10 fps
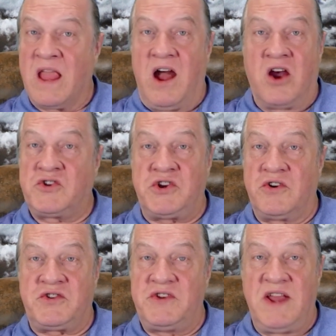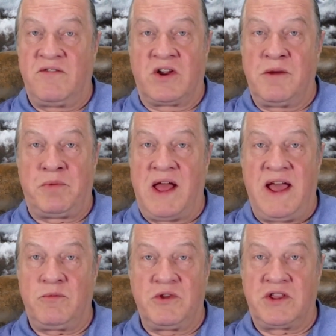Our church never
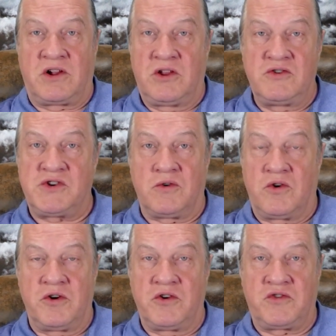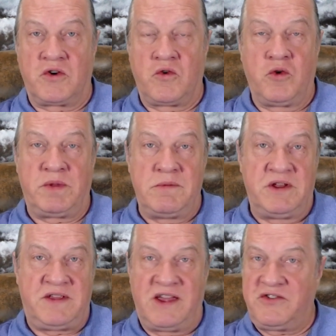complied with the closure orders or group
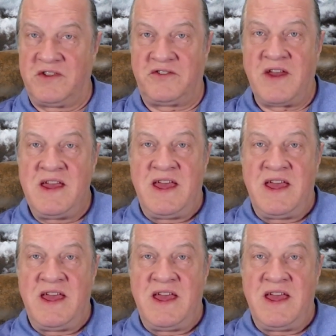limitations